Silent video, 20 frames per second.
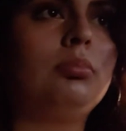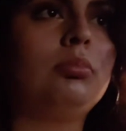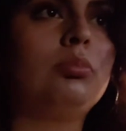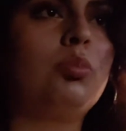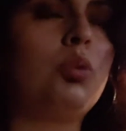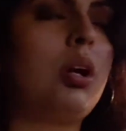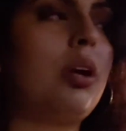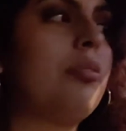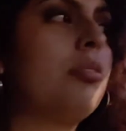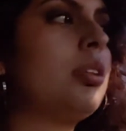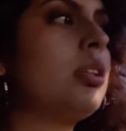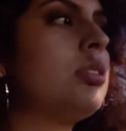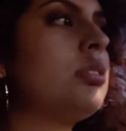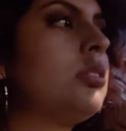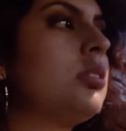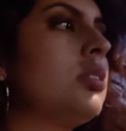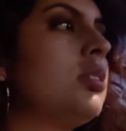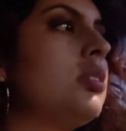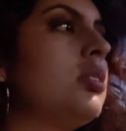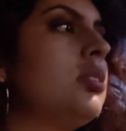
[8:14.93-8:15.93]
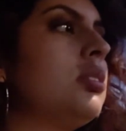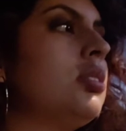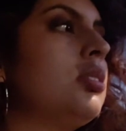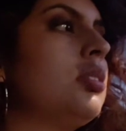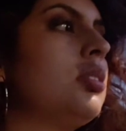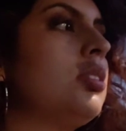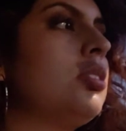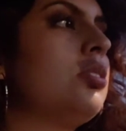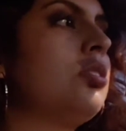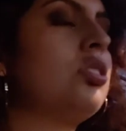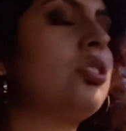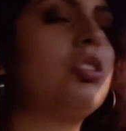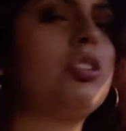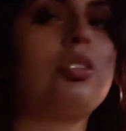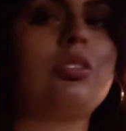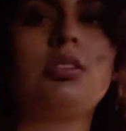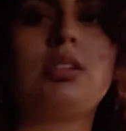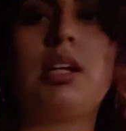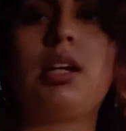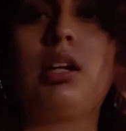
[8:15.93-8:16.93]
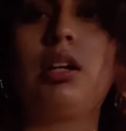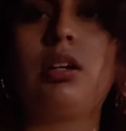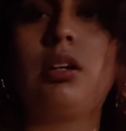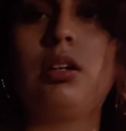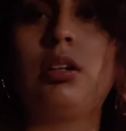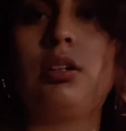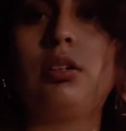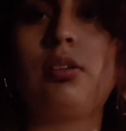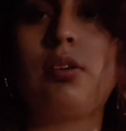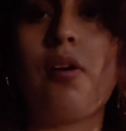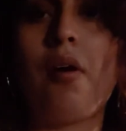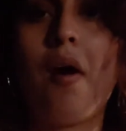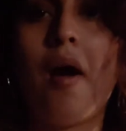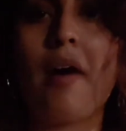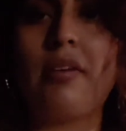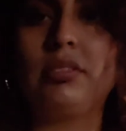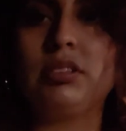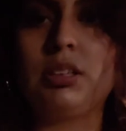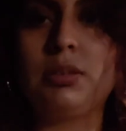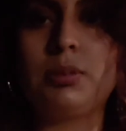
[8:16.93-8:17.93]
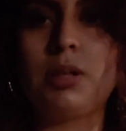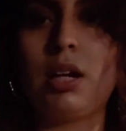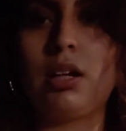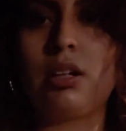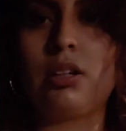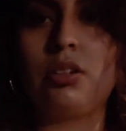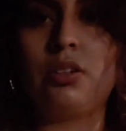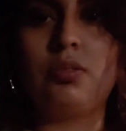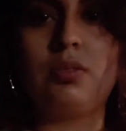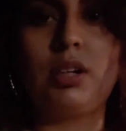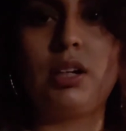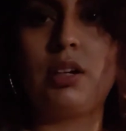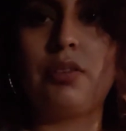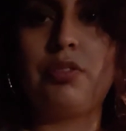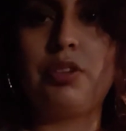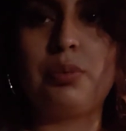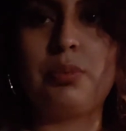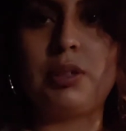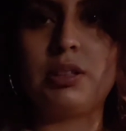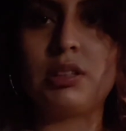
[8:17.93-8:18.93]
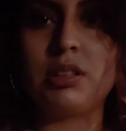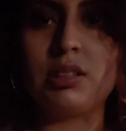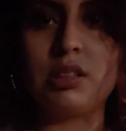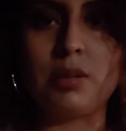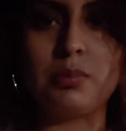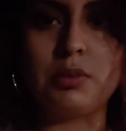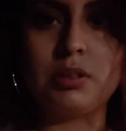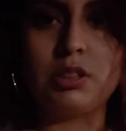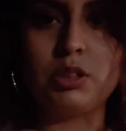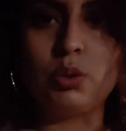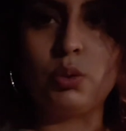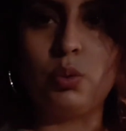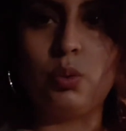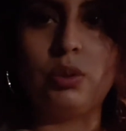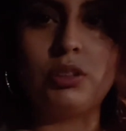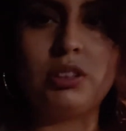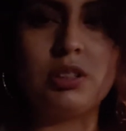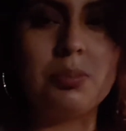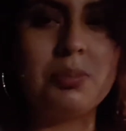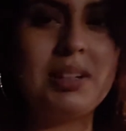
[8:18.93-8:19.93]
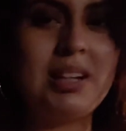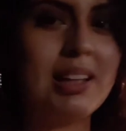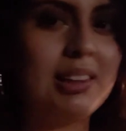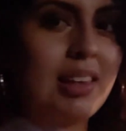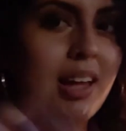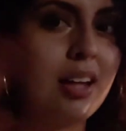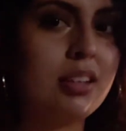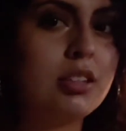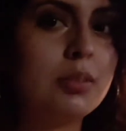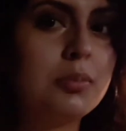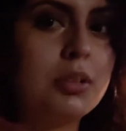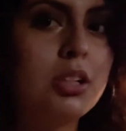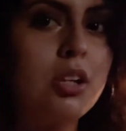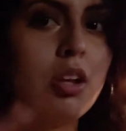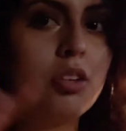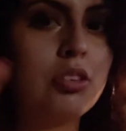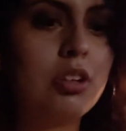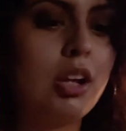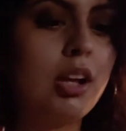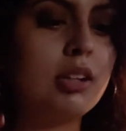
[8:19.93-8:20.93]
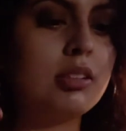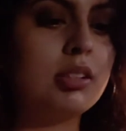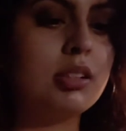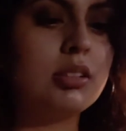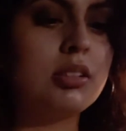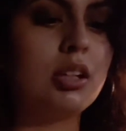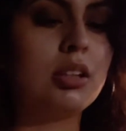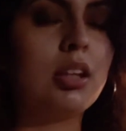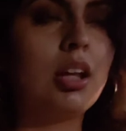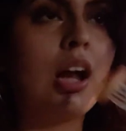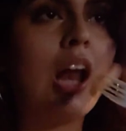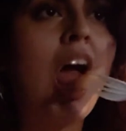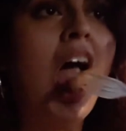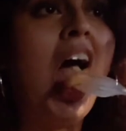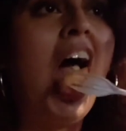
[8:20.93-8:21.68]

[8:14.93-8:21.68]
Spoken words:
whatever this is just like, I'll stop talking to you in like a few months because I'm in school, something like that, something along the lines. I said that,